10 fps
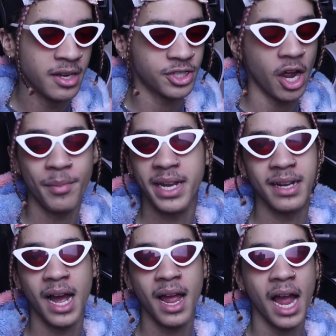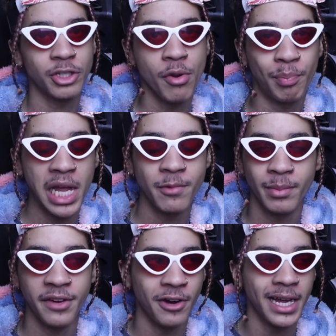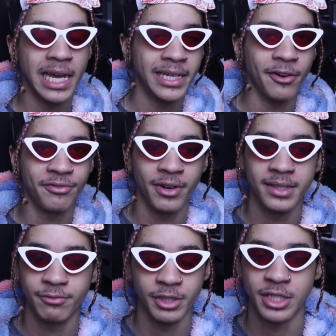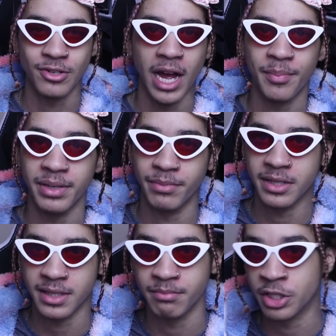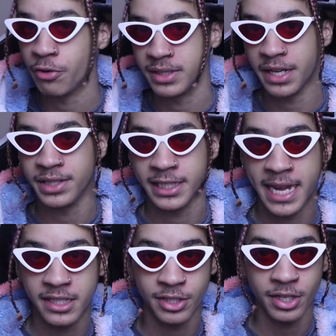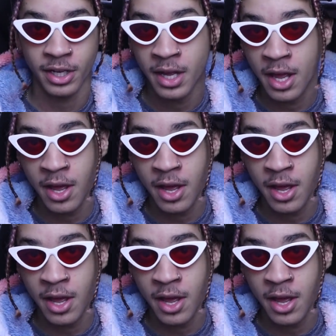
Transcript: So, I mean, I don't blame him. If I get a girlfriend, which is not happening because I'm dedicated to the...